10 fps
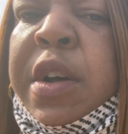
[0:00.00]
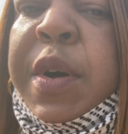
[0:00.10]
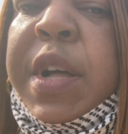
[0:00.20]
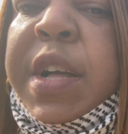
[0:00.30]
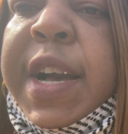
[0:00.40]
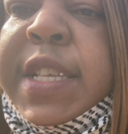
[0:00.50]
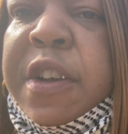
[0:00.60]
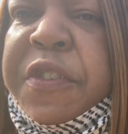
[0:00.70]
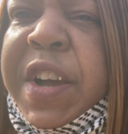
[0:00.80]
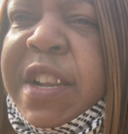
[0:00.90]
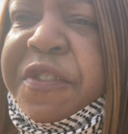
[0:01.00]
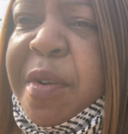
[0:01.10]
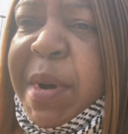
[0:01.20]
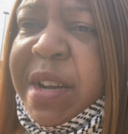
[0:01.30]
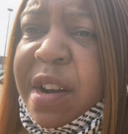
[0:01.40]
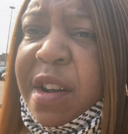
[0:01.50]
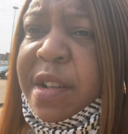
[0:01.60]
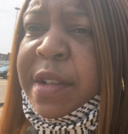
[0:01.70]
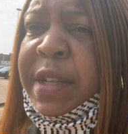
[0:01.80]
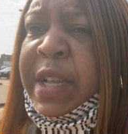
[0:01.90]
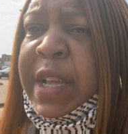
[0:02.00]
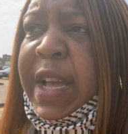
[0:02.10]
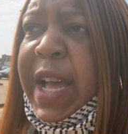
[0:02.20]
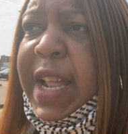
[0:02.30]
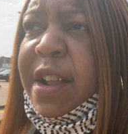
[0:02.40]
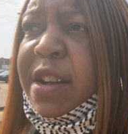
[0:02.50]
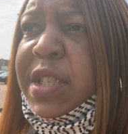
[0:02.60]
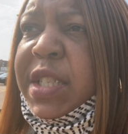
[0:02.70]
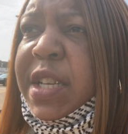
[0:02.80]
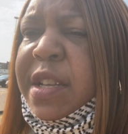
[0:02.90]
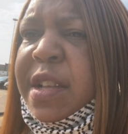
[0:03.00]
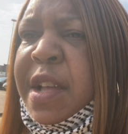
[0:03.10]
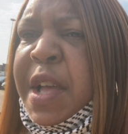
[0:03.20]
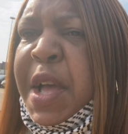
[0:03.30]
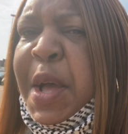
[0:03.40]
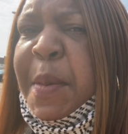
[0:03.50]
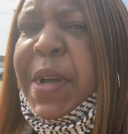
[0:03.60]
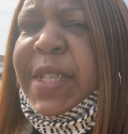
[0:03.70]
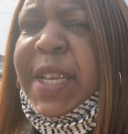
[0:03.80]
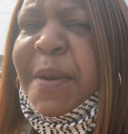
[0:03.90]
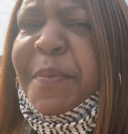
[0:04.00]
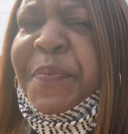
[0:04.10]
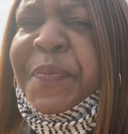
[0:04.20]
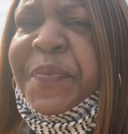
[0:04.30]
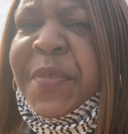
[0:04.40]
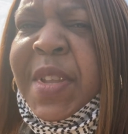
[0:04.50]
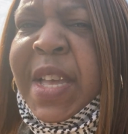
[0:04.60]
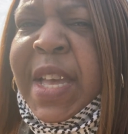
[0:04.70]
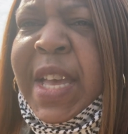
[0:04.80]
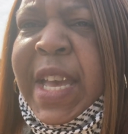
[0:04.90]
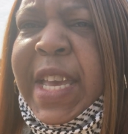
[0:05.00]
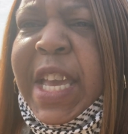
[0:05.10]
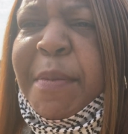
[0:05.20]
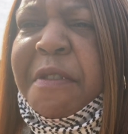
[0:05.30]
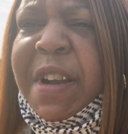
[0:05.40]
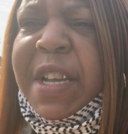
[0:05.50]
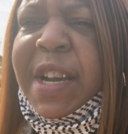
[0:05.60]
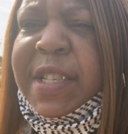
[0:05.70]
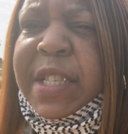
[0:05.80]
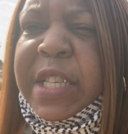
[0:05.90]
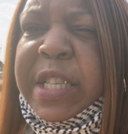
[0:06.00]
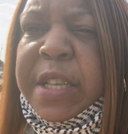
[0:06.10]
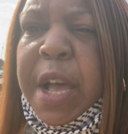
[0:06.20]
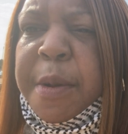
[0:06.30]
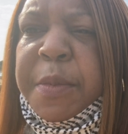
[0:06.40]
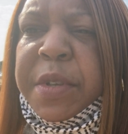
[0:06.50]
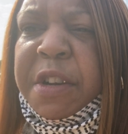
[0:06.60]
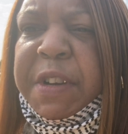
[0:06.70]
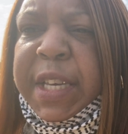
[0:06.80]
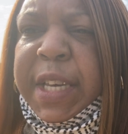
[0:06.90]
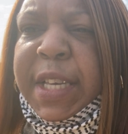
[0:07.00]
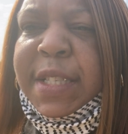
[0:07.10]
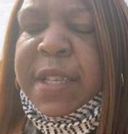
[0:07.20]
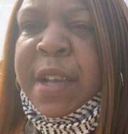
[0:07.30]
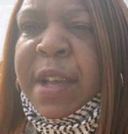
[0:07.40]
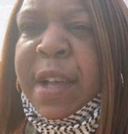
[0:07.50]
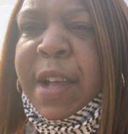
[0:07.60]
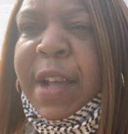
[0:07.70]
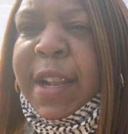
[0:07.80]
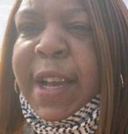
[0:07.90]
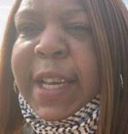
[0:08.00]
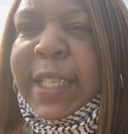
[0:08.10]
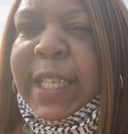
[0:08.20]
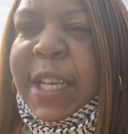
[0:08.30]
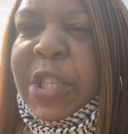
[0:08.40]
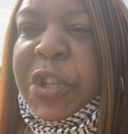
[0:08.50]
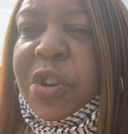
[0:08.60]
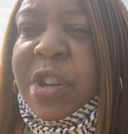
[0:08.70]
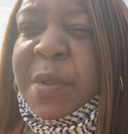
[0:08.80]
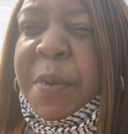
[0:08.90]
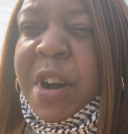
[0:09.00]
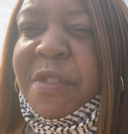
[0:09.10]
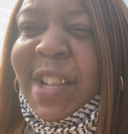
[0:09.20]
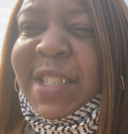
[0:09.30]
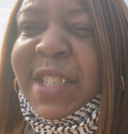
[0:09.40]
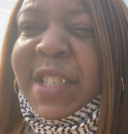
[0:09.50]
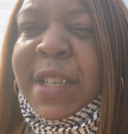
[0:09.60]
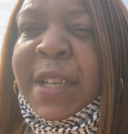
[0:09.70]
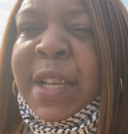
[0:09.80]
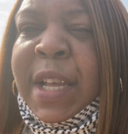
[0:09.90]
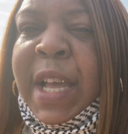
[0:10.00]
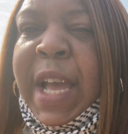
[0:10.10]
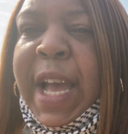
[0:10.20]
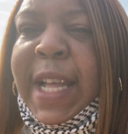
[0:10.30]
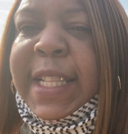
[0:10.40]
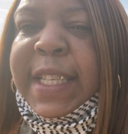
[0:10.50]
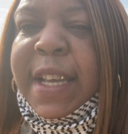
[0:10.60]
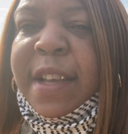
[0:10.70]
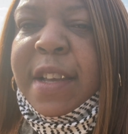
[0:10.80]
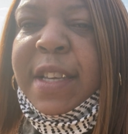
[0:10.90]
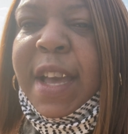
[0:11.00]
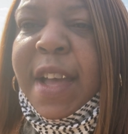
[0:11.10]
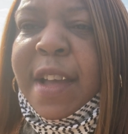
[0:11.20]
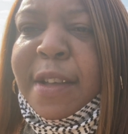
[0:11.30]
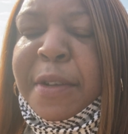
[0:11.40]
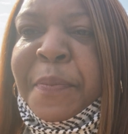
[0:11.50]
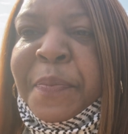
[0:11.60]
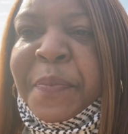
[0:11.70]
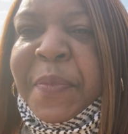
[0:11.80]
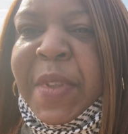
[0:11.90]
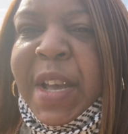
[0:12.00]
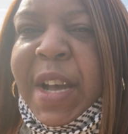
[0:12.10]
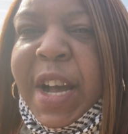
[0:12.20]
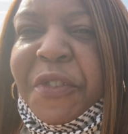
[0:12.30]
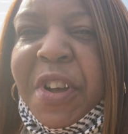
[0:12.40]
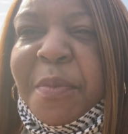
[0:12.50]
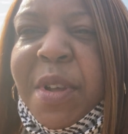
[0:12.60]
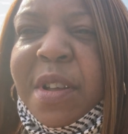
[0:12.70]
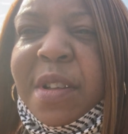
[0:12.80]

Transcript: Well, guys, I finally found my car at last. But, um... yeah, you might recognise this. This is um, Surrey Keys, like it's uh, the Docklands part of London, and uh, yeah, I've um,